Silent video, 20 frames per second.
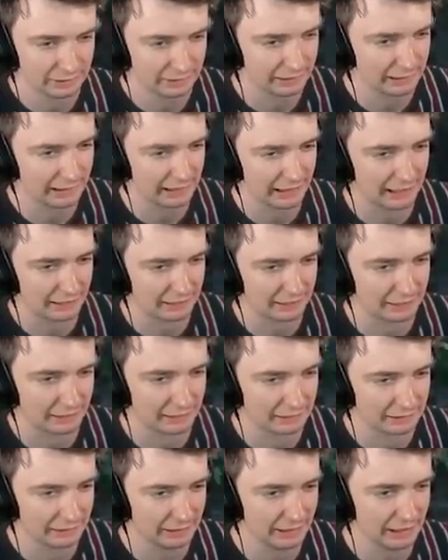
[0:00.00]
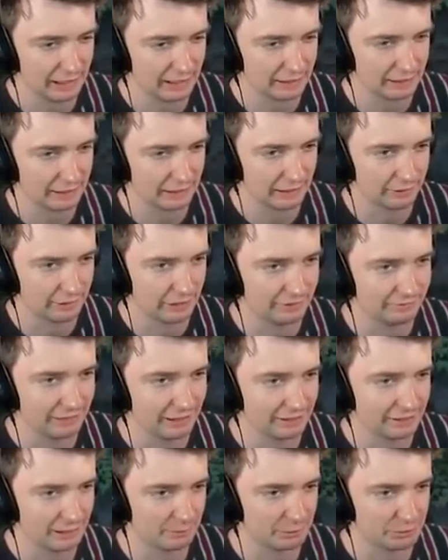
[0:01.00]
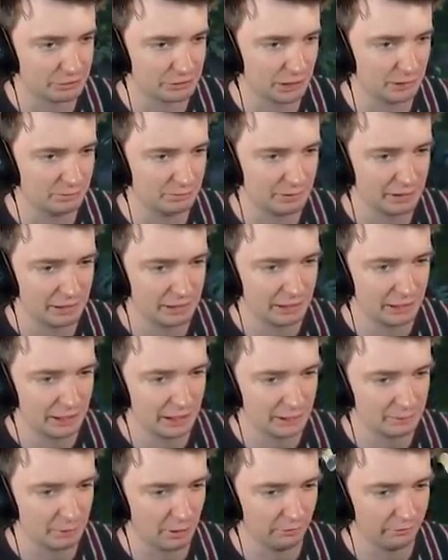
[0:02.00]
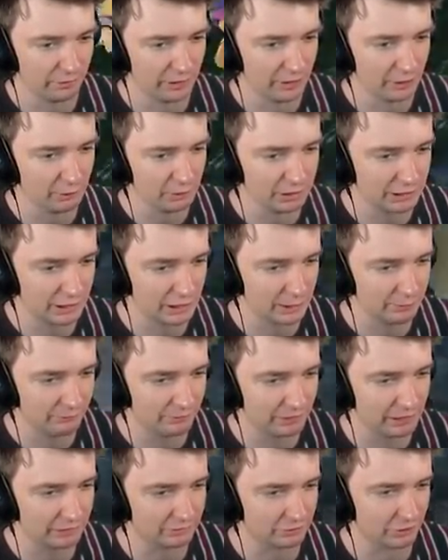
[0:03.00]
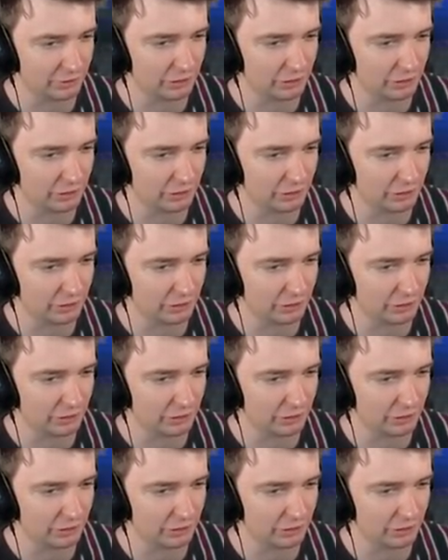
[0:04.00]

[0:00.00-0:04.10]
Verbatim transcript: Get out of here. Get out of here. There's that double jump. Hit him off. I don't want to kill him for that, though.